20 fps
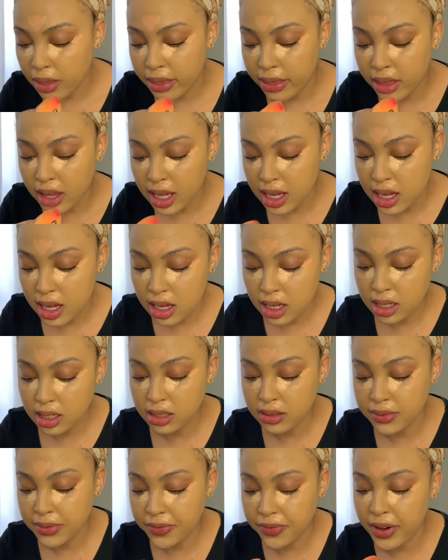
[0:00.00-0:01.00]

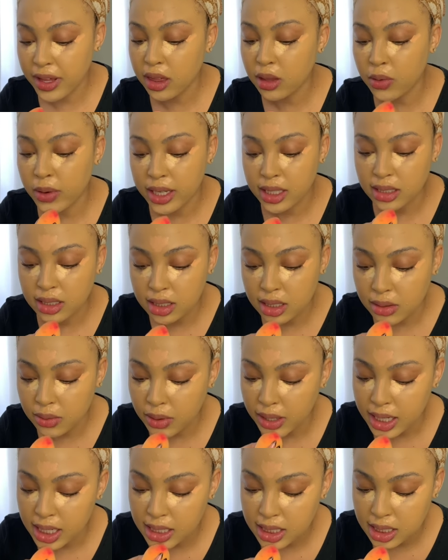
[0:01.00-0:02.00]
The fifth question
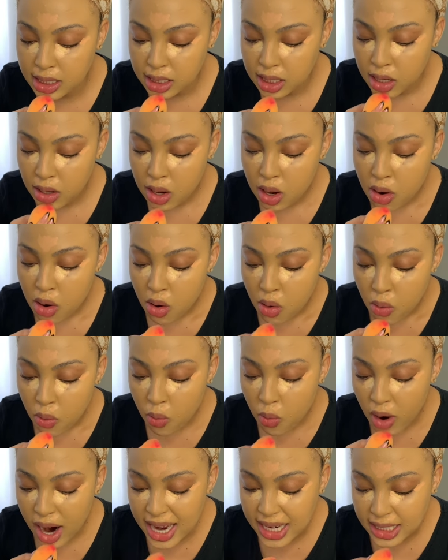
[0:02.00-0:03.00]
was,
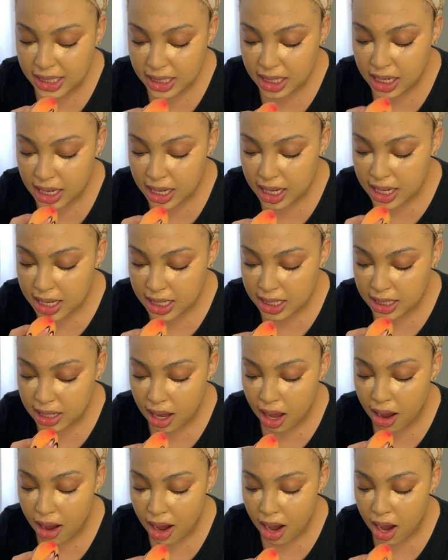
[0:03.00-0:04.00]
what is
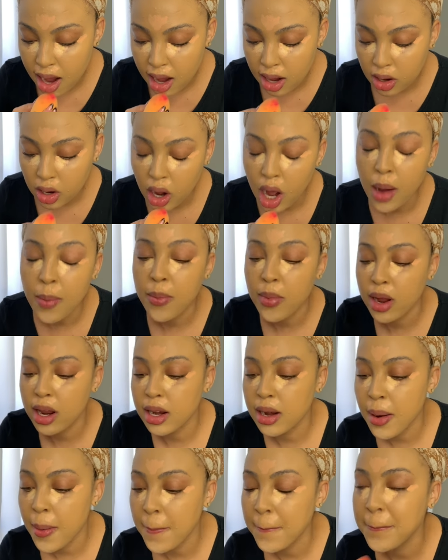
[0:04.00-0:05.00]
a
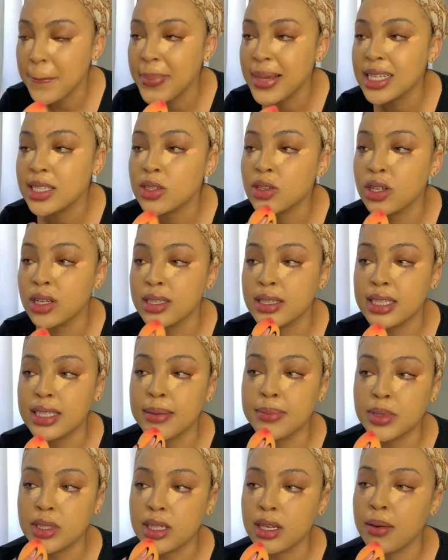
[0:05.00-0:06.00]
common
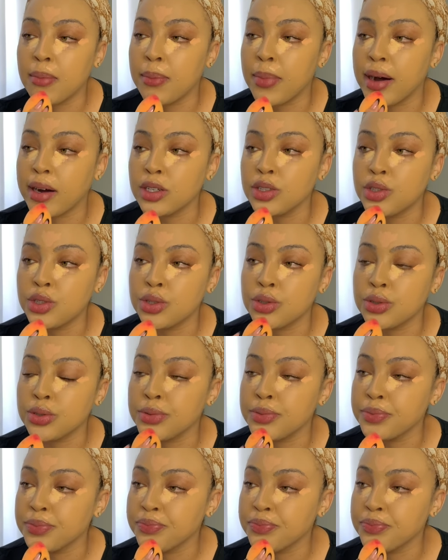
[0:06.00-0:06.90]
misconception about you?